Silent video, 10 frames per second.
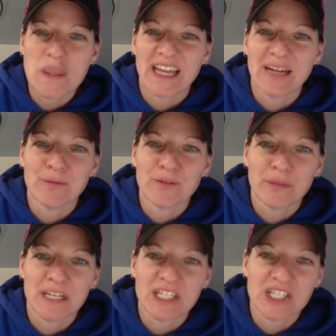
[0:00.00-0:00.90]

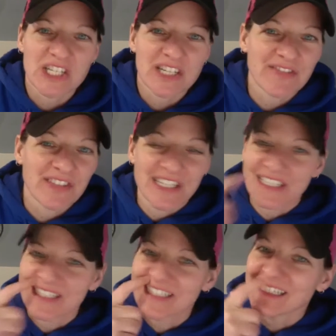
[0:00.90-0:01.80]
inflammation of the
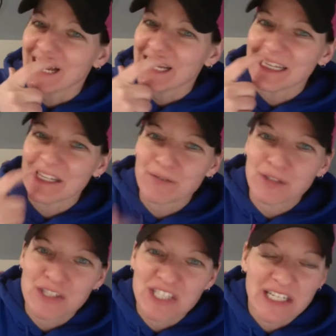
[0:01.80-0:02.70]
lining of
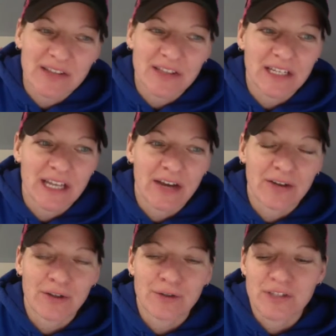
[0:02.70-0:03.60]
your teeth and how
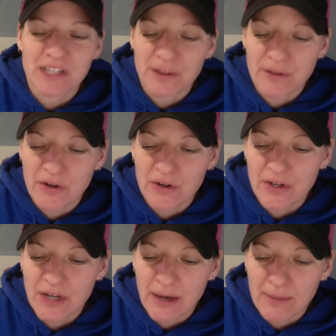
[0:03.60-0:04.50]
your teeth are
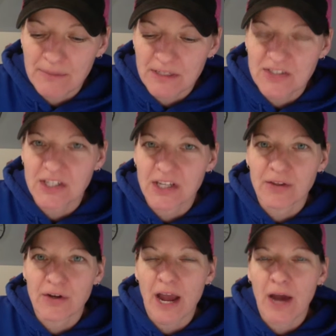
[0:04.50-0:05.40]
is
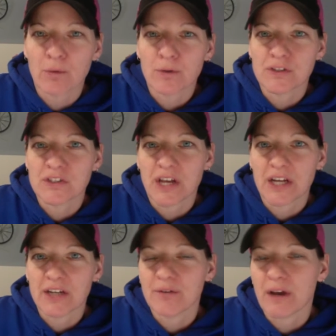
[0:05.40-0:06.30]
another outward
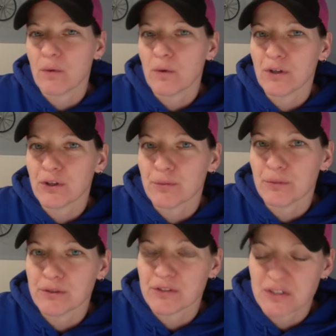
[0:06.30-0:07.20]
sign of how well your
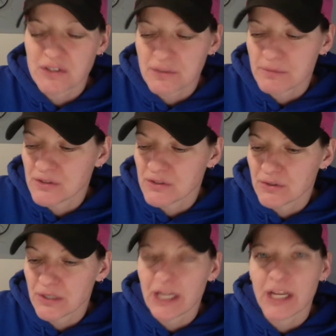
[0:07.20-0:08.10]
immune system is
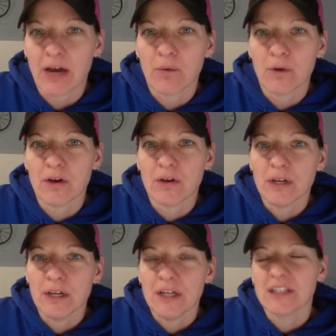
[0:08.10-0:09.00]
doing and how well
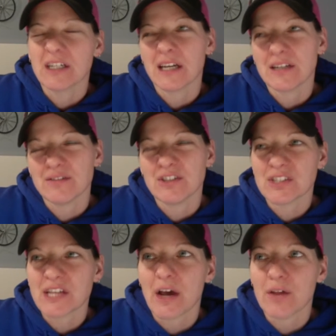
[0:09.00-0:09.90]
kind of
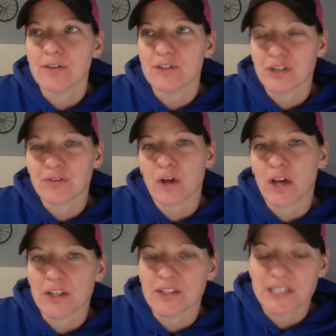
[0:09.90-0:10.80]
just general
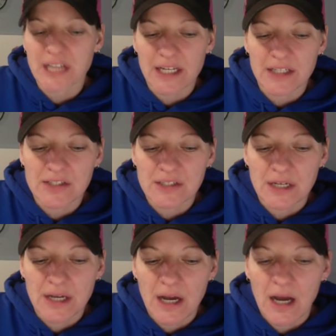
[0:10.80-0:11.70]
health status,
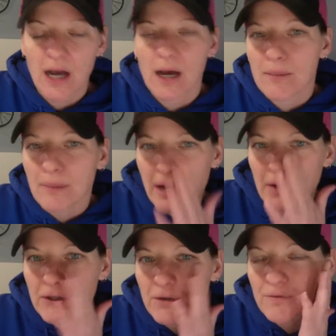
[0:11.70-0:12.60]
how
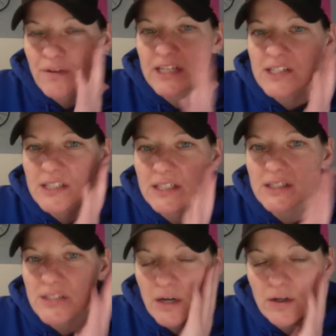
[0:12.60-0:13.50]
your face
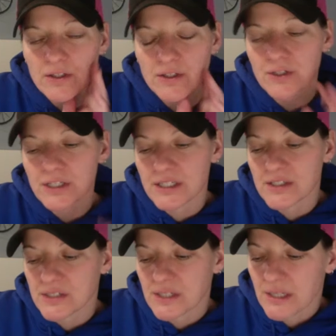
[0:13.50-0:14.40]
is, how clear it is,